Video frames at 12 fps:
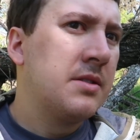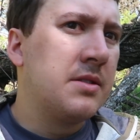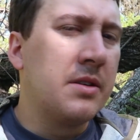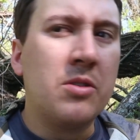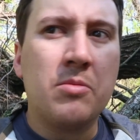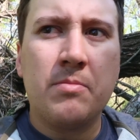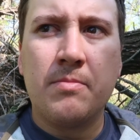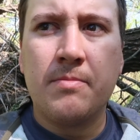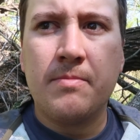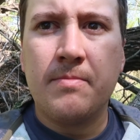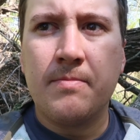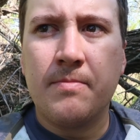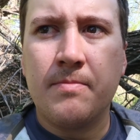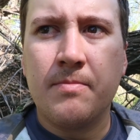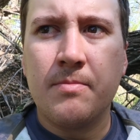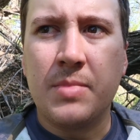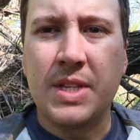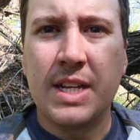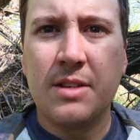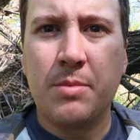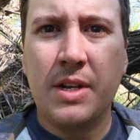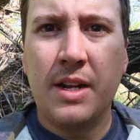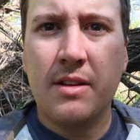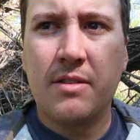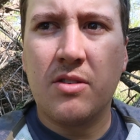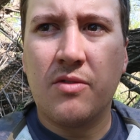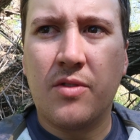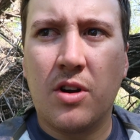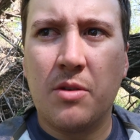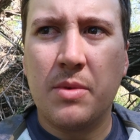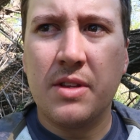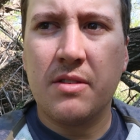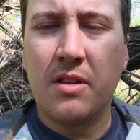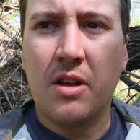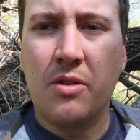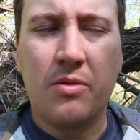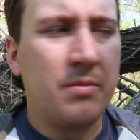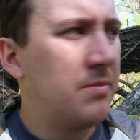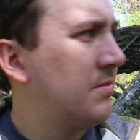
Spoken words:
So, but that's been it so far. Been slow.